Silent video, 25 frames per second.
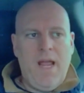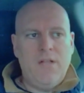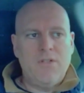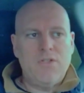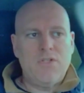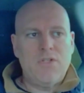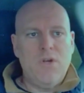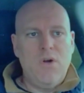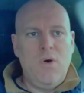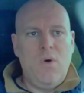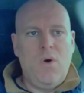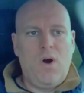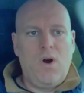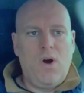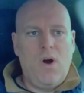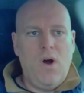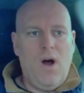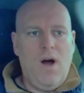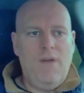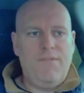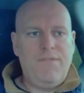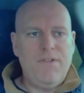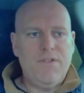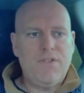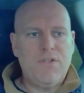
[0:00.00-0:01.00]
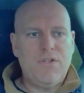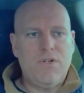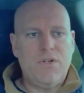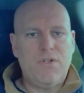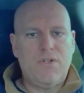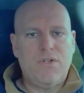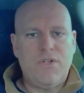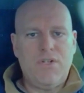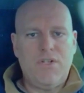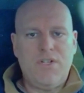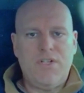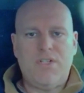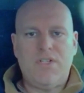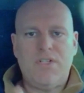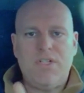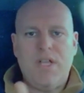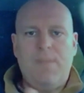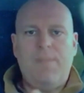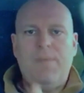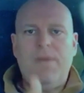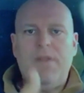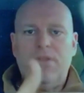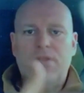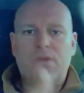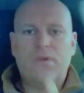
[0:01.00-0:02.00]
And so our officers are just
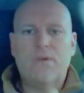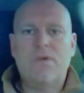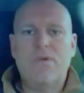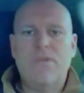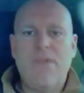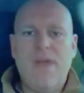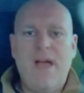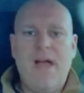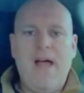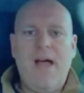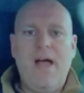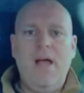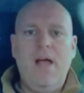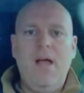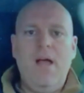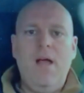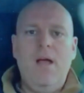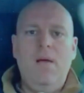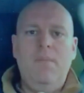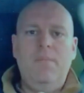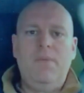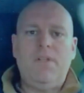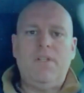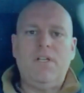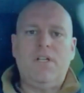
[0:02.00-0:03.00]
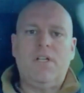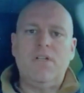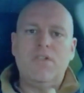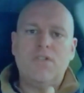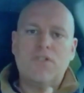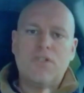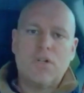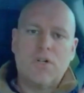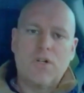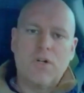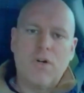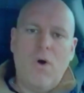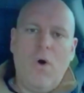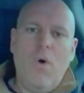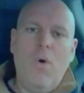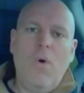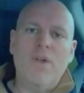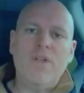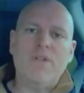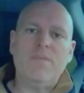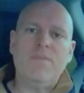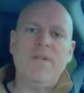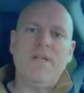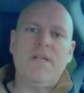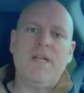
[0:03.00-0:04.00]
stepping through that. But the concern
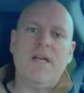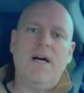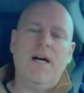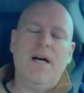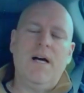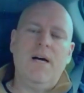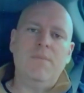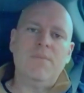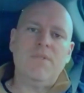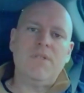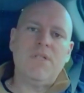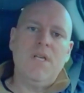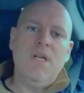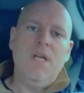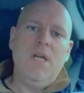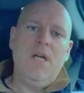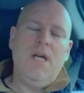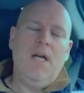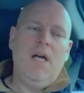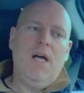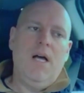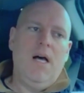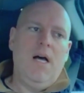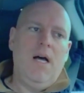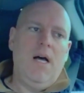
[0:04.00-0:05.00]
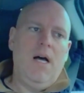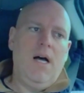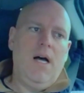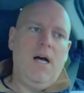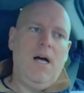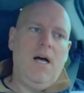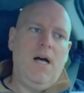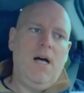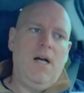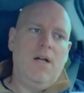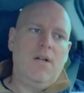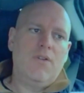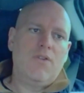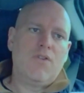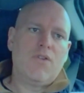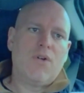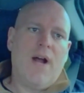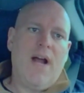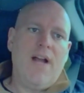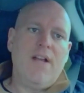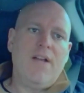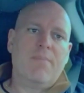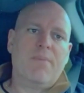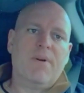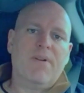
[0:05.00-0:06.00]
always becomes
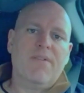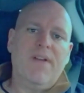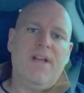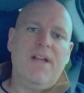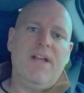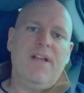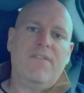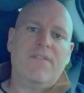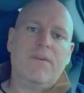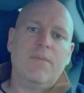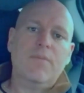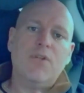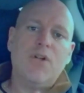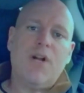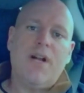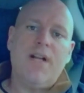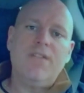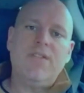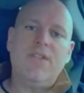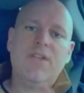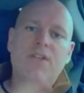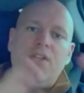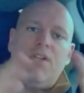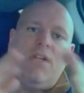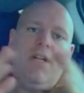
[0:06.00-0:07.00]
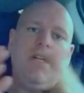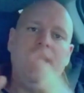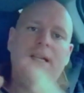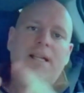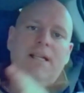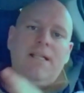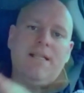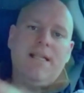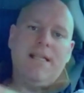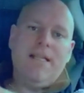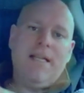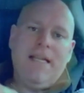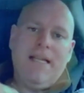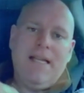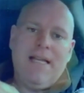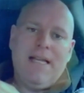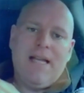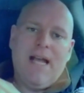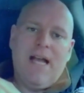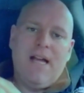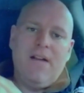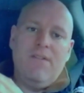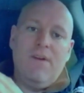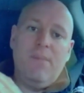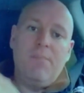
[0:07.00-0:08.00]
trying to prevent it from transitioning into any
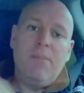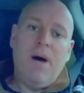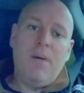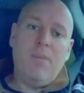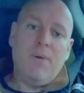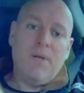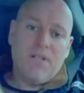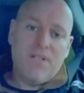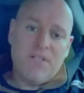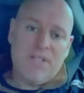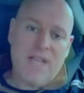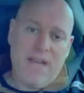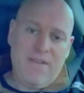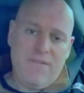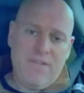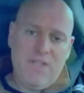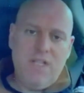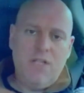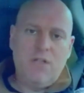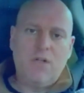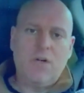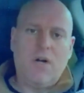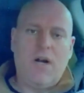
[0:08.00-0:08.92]
kind of a public safety